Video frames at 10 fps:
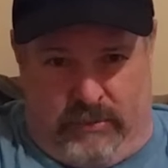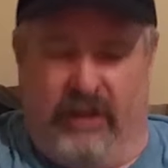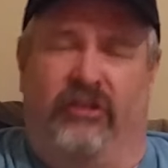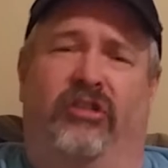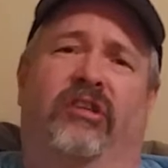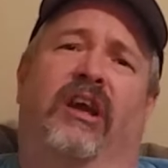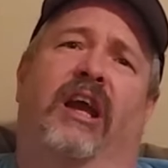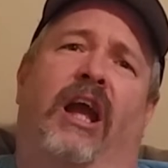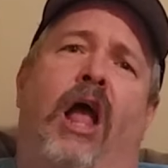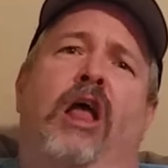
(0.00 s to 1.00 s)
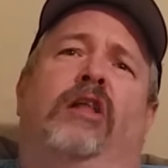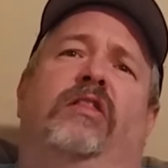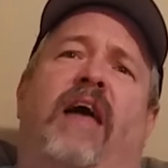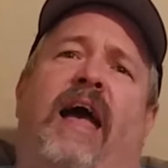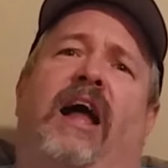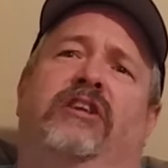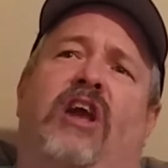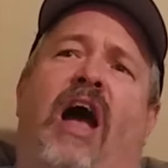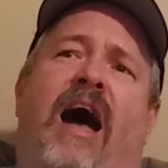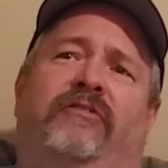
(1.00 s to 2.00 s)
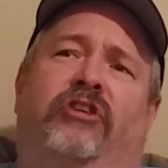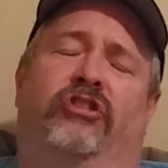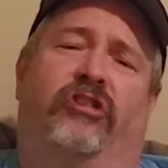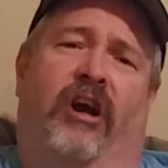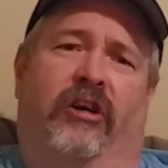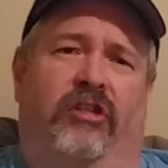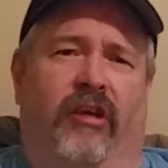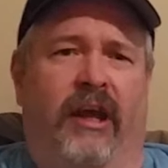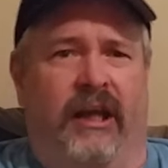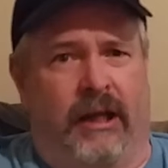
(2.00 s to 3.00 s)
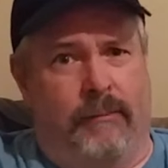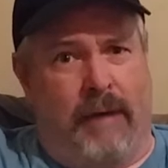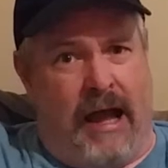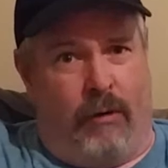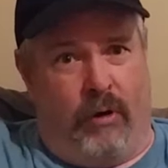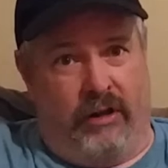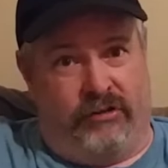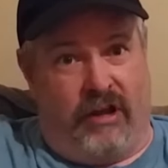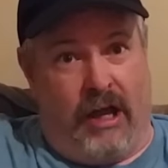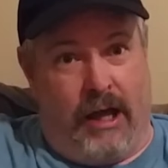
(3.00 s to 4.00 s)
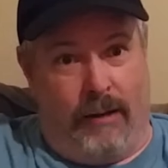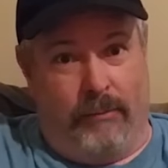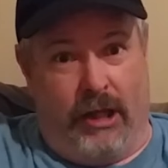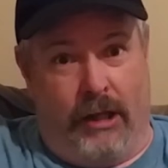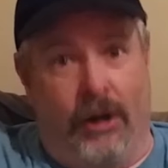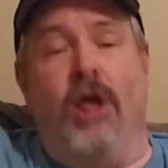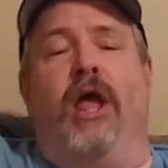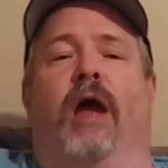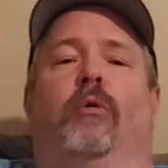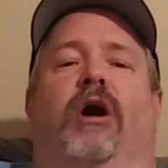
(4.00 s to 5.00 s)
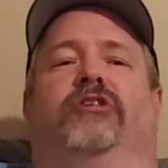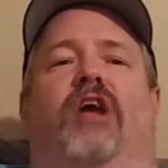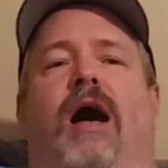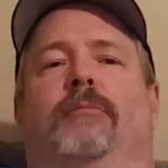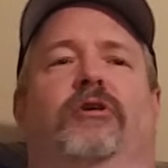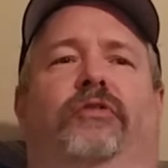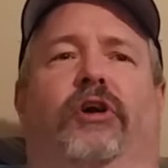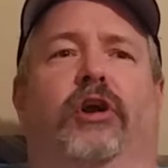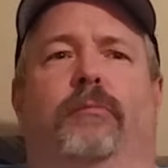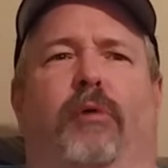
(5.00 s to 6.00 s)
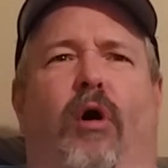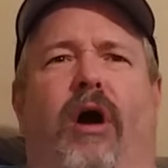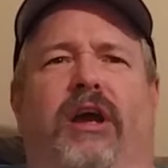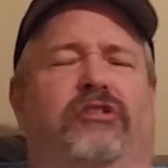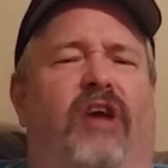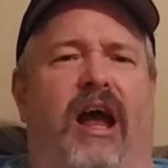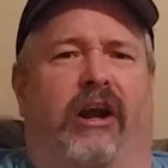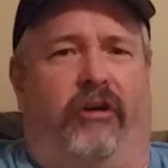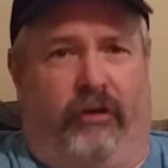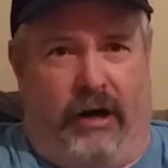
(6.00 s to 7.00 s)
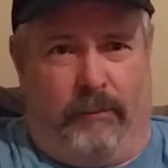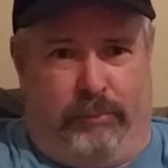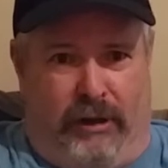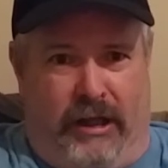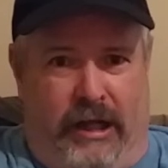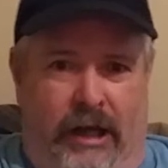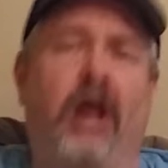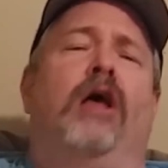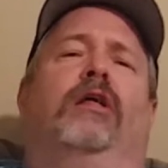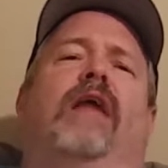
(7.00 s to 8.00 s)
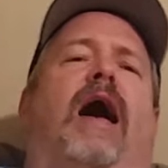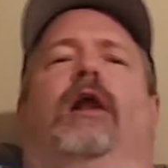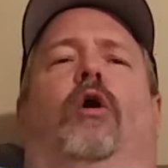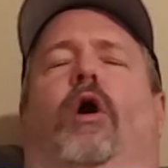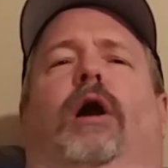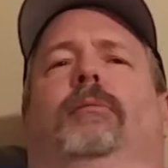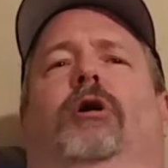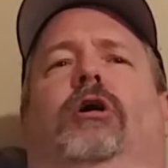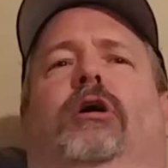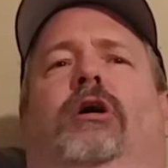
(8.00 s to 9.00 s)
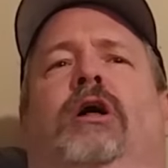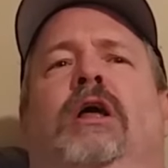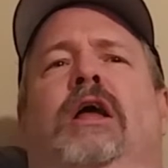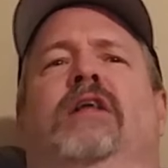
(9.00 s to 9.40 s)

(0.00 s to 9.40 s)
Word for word: But see, then you have to start thinking about what's coming. And what's coming for your boy is that crippling, that horrible,